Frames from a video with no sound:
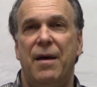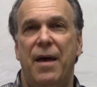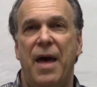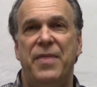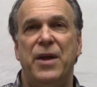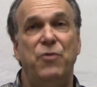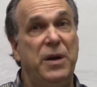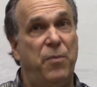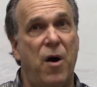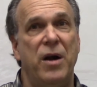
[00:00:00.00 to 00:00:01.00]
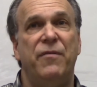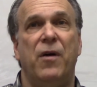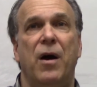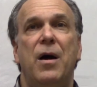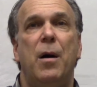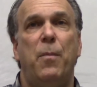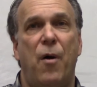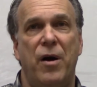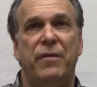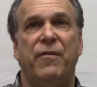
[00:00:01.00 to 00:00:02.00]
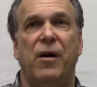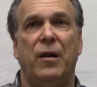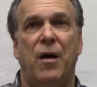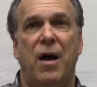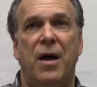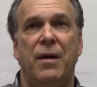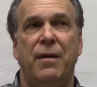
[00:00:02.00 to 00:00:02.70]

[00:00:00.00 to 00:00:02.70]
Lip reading: And then read part of our law.